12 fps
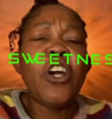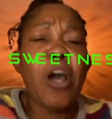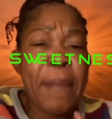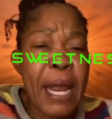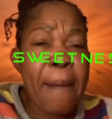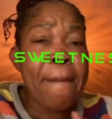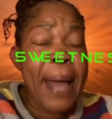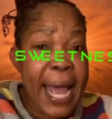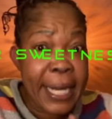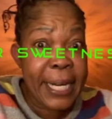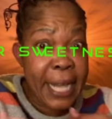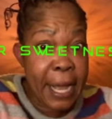You're coming on
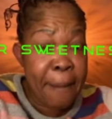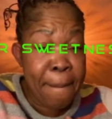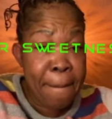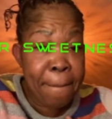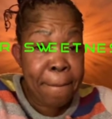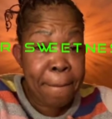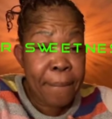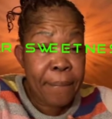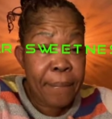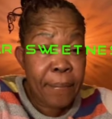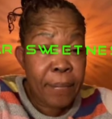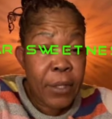my DM.
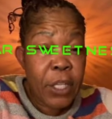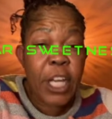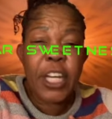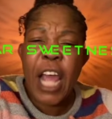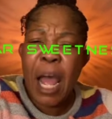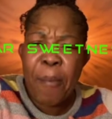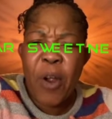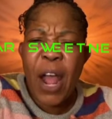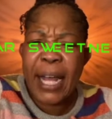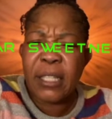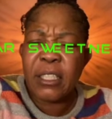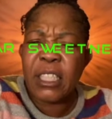You're damn
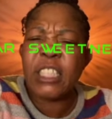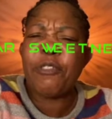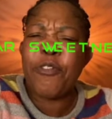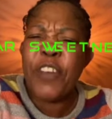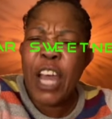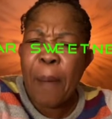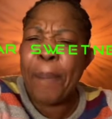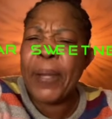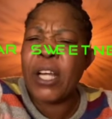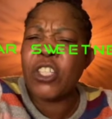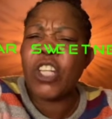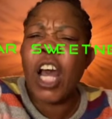right. It's fake
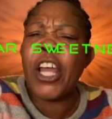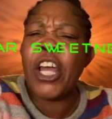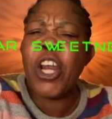page.